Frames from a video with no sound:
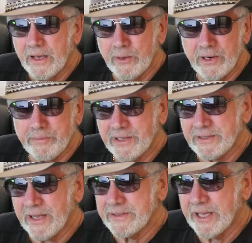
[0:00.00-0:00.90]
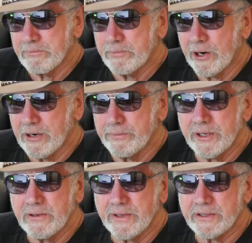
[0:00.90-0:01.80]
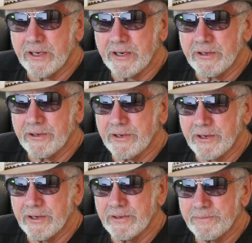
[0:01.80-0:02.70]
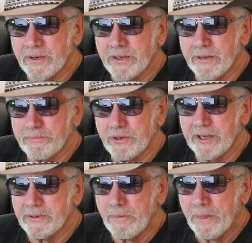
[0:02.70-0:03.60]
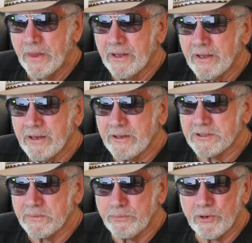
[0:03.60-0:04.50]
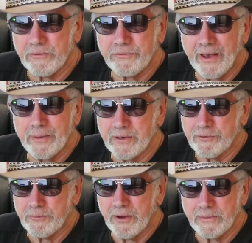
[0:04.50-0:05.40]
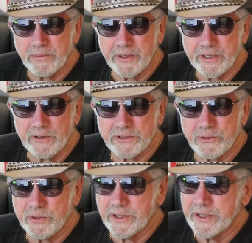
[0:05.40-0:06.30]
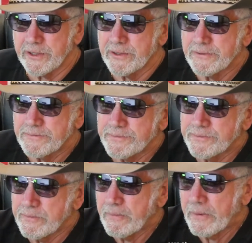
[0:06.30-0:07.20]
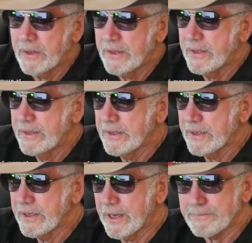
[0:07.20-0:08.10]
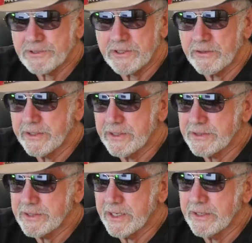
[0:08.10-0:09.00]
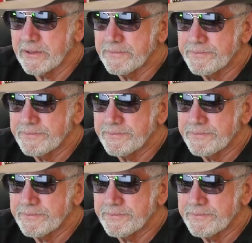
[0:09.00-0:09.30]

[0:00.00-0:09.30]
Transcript: You want to bet that that bar bill that they're going to incur on that plane could support a family for probably close to a year. Absolutely insane.